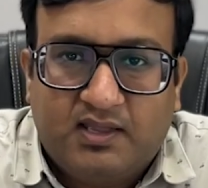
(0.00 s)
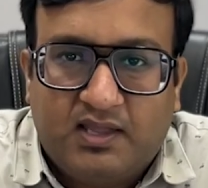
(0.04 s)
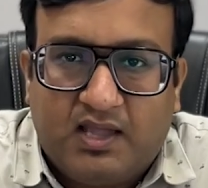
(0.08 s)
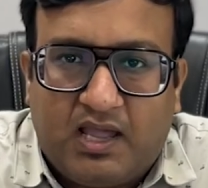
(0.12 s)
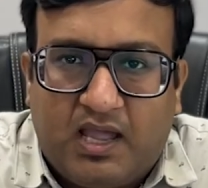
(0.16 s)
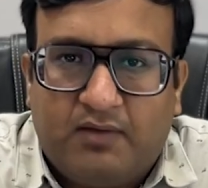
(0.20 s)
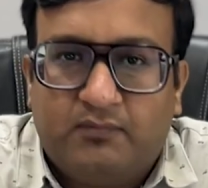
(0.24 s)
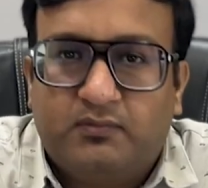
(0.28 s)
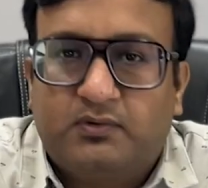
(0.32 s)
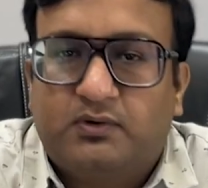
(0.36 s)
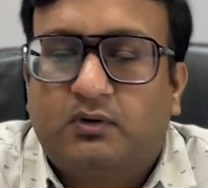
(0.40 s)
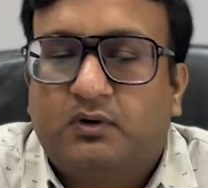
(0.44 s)

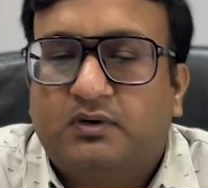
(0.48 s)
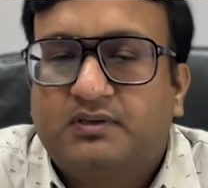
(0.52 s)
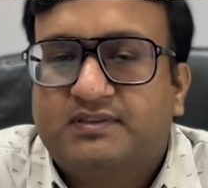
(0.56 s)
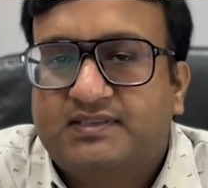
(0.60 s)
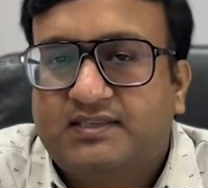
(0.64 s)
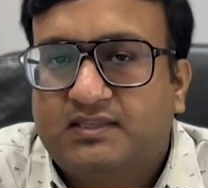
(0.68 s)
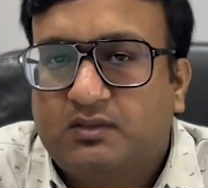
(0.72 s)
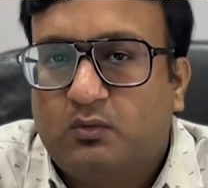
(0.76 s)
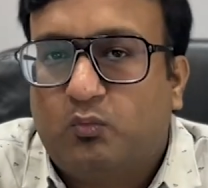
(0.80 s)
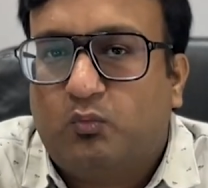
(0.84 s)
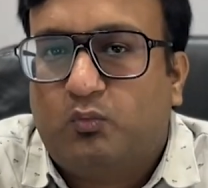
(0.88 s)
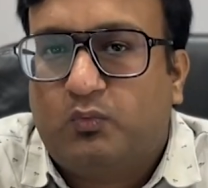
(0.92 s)
I would not say
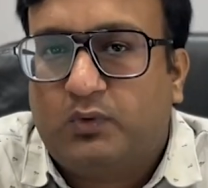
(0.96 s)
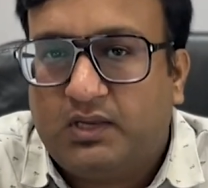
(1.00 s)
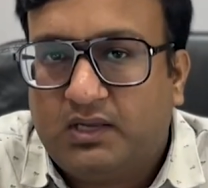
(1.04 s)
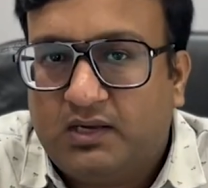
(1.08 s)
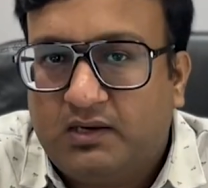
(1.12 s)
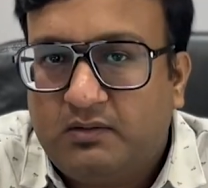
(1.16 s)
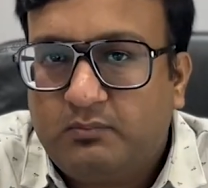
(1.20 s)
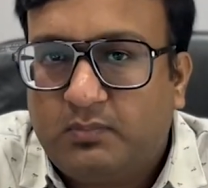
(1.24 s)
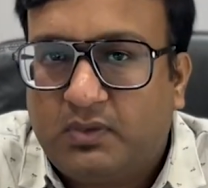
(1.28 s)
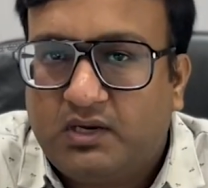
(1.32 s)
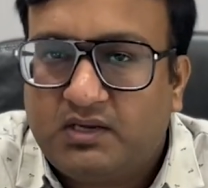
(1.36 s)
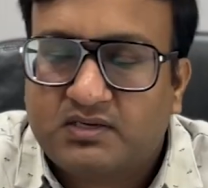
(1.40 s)
the
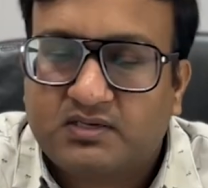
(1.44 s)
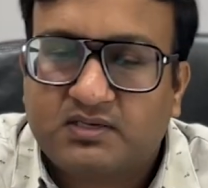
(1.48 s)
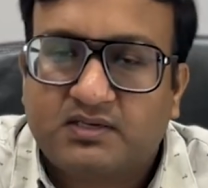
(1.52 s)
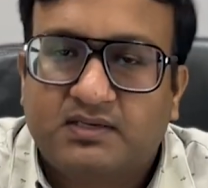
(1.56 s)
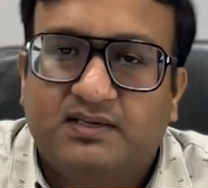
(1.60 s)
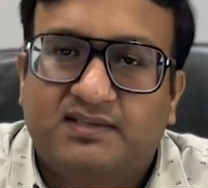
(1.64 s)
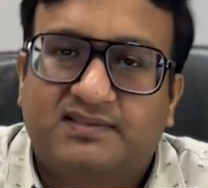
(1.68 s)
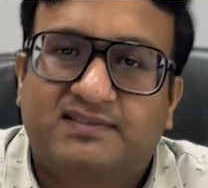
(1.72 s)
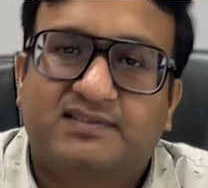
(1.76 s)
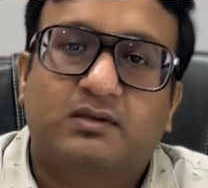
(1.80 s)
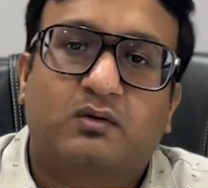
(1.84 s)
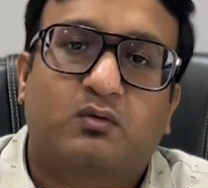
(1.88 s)
villain, but
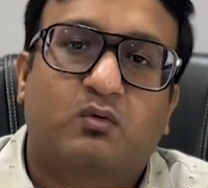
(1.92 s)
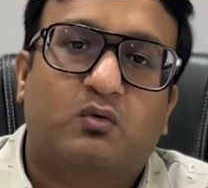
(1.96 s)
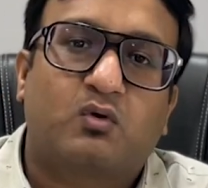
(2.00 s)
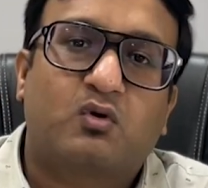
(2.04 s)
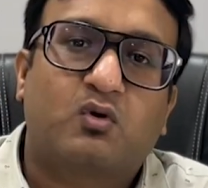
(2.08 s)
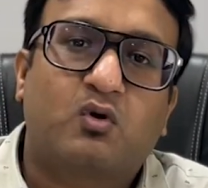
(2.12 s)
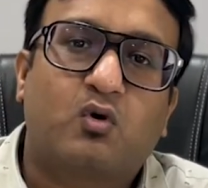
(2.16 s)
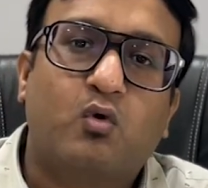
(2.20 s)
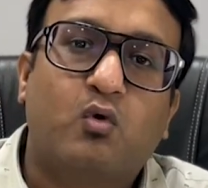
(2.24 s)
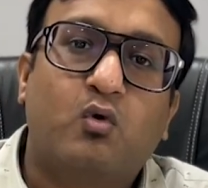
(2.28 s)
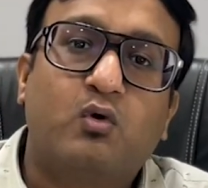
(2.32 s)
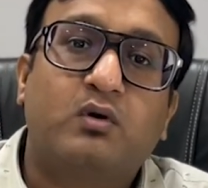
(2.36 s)
it's a
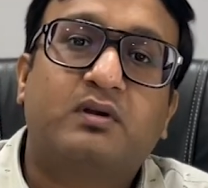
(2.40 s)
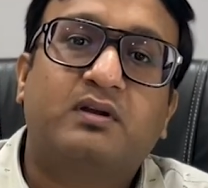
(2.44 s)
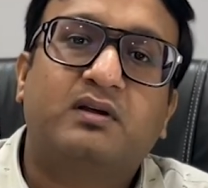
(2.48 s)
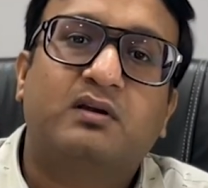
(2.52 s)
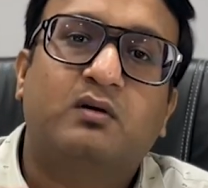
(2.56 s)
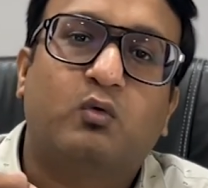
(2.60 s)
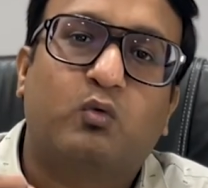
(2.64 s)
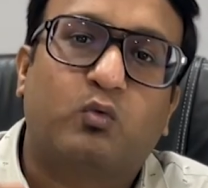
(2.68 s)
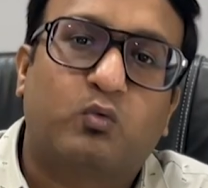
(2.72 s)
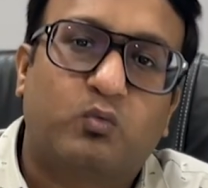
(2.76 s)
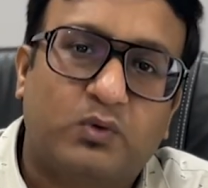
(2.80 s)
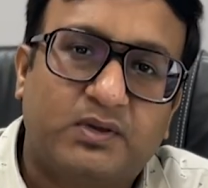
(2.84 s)
core
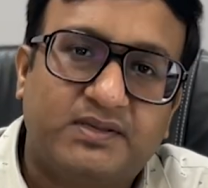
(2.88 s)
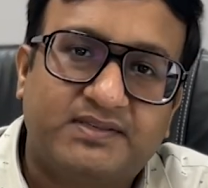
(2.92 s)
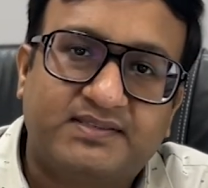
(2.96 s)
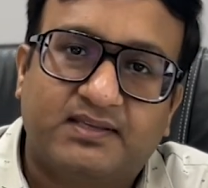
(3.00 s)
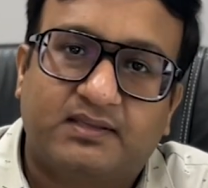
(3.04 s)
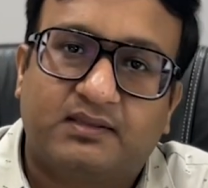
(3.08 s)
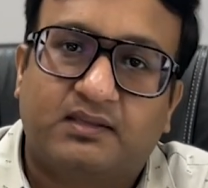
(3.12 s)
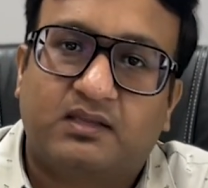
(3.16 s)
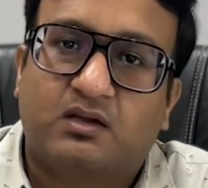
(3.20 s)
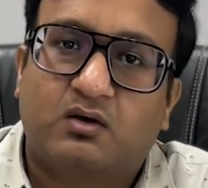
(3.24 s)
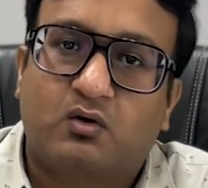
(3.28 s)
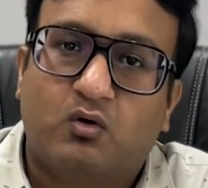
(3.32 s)

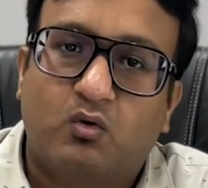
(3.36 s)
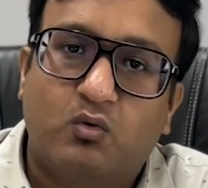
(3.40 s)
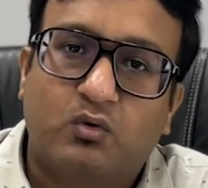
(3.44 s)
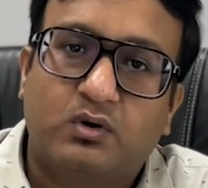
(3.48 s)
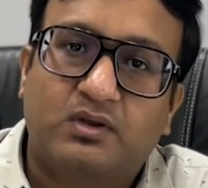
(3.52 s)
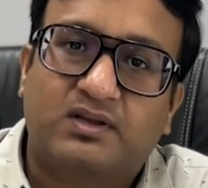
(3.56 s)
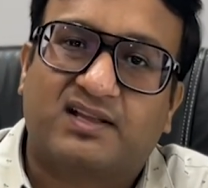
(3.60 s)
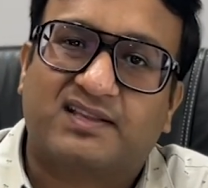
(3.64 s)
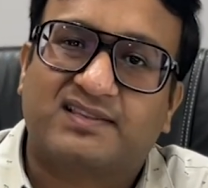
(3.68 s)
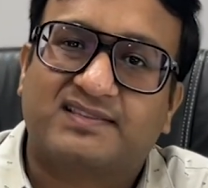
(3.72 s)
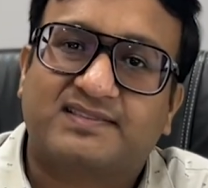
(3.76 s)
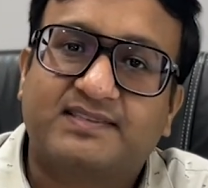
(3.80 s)
reason, the core
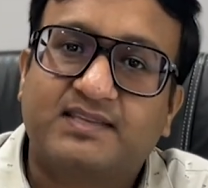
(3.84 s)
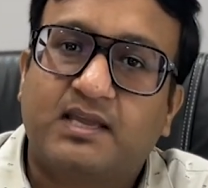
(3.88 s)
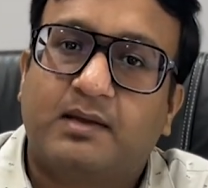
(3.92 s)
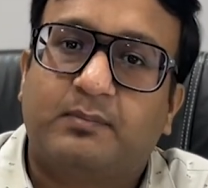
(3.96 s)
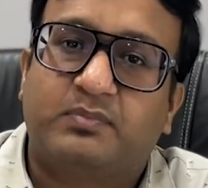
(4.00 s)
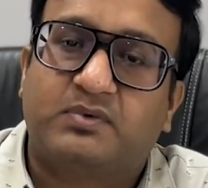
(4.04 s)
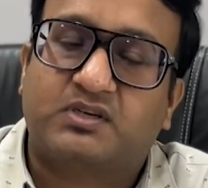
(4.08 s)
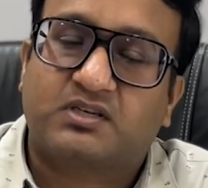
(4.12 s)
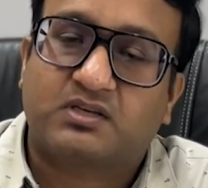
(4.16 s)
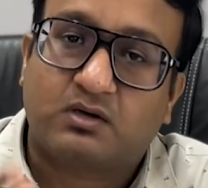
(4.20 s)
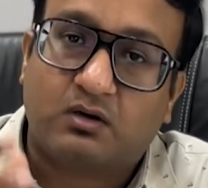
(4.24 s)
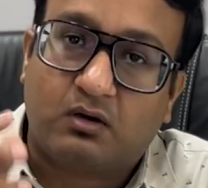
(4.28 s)

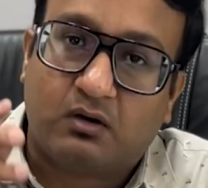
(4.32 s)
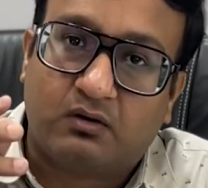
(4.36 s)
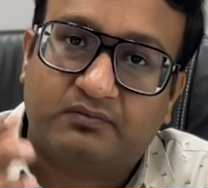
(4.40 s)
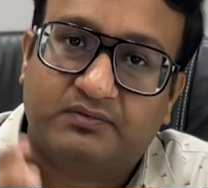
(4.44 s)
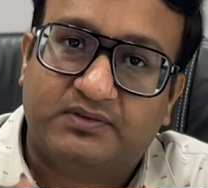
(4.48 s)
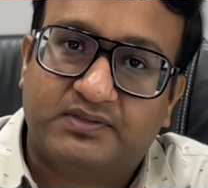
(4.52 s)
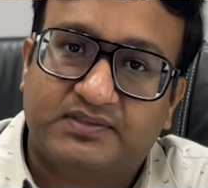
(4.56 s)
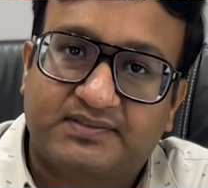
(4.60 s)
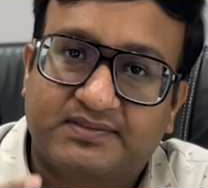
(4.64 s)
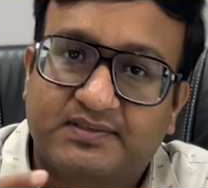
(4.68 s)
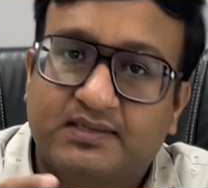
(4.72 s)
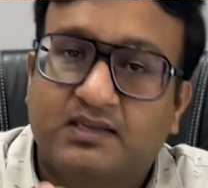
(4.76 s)
concept of
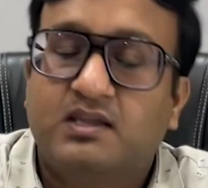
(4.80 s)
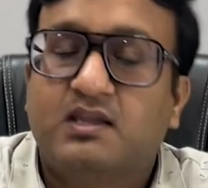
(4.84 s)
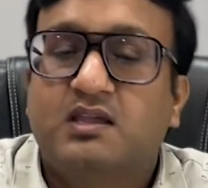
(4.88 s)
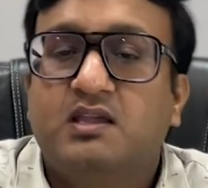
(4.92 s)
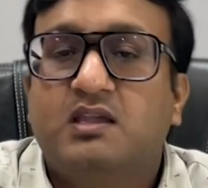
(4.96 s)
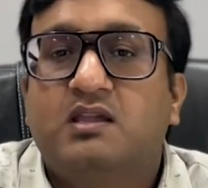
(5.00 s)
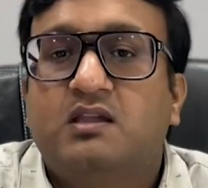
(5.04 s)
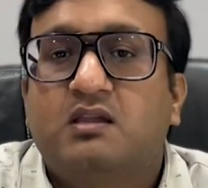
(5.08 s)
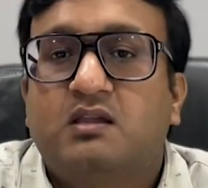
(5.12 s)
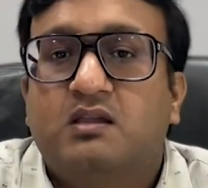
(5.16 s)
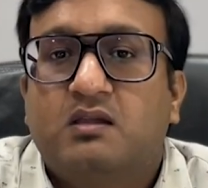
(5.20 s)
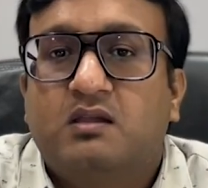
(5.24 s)
this
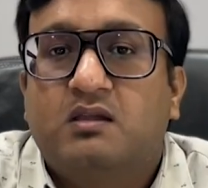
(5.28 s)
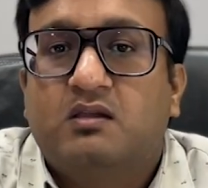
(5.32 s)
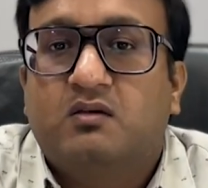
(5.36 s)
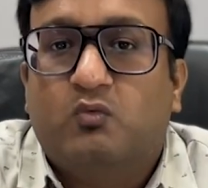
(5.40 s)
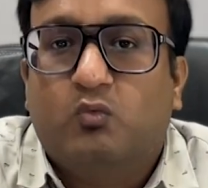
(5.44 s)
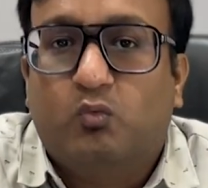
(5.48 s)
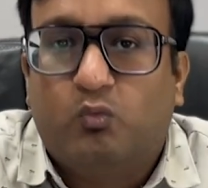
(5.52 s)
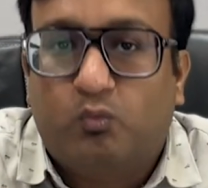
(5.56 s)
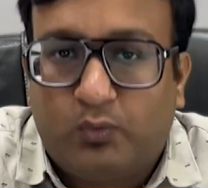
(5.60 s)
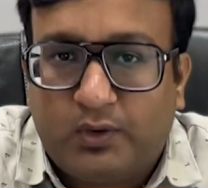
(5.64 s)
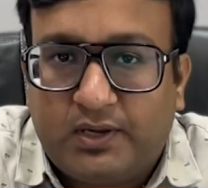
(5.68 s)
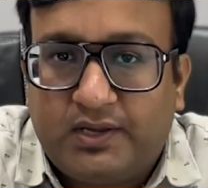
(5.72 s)

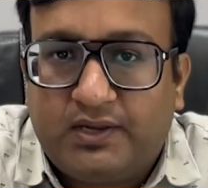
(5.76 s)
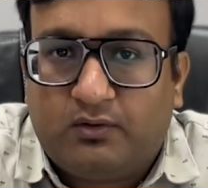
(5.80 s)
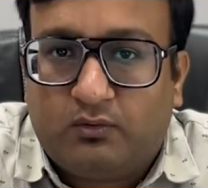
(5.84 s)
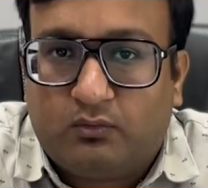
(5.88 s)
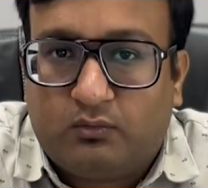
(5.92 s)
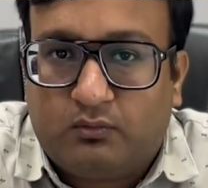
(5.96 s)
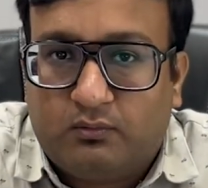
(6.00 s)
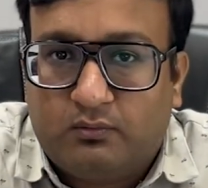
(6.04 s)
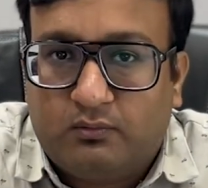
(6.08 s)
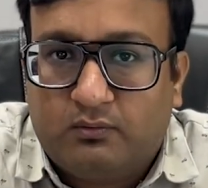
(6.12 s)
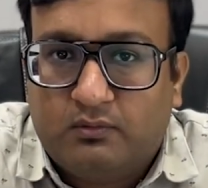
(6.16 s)
video